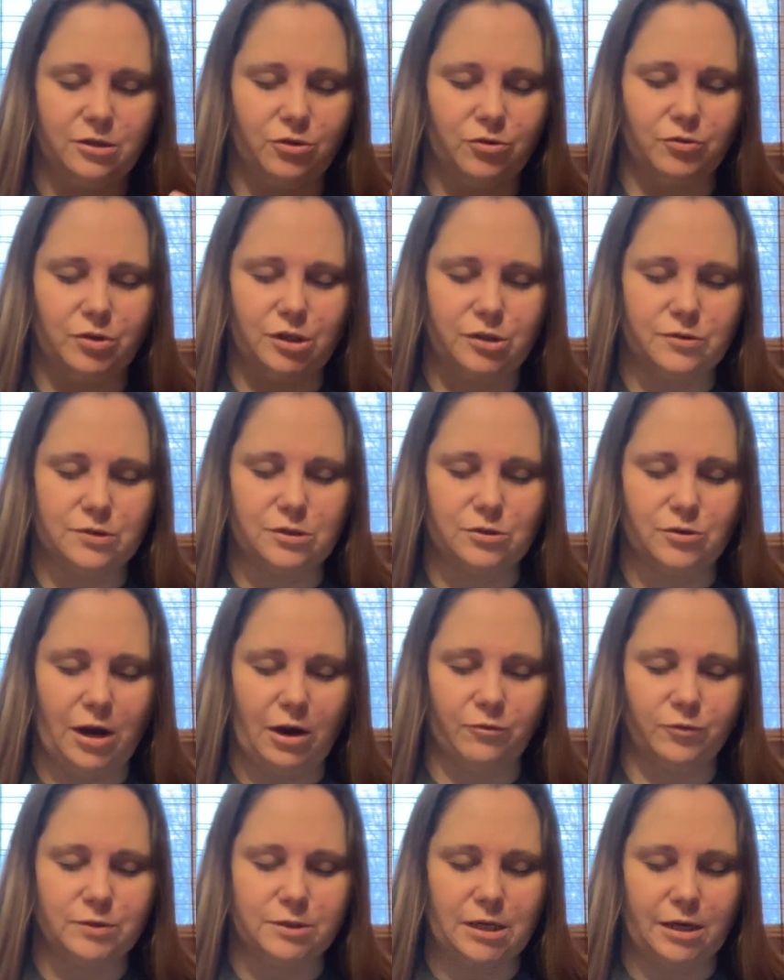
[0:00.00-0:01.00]
You don't need to use your
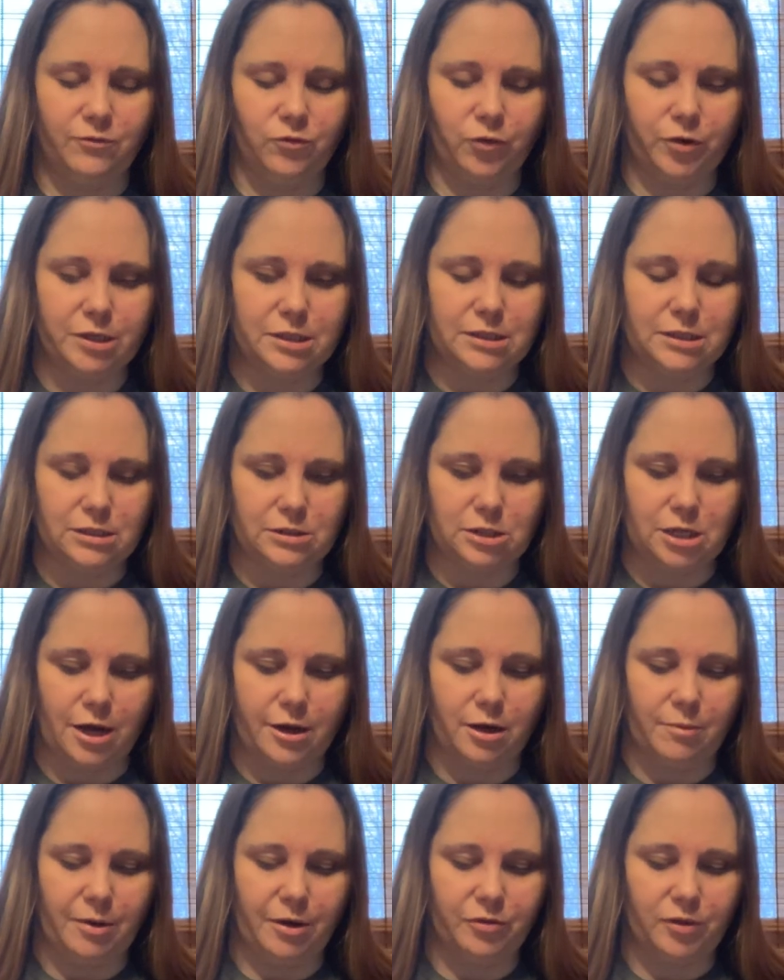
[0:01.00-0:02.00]
outside voice to
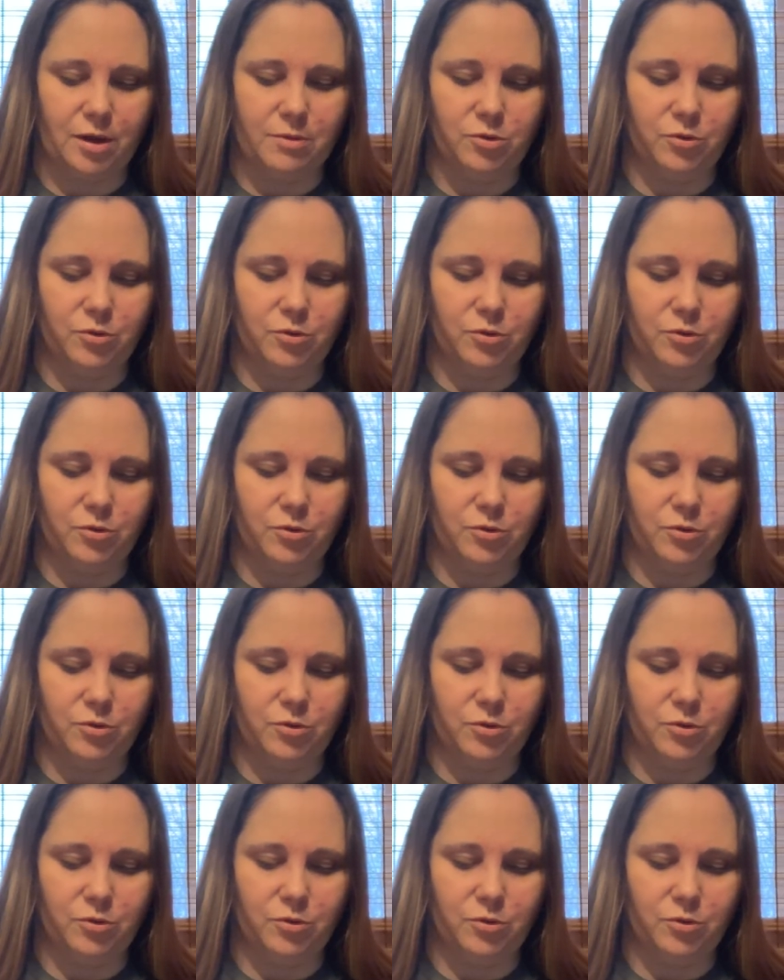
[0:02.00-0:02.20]
talk about them.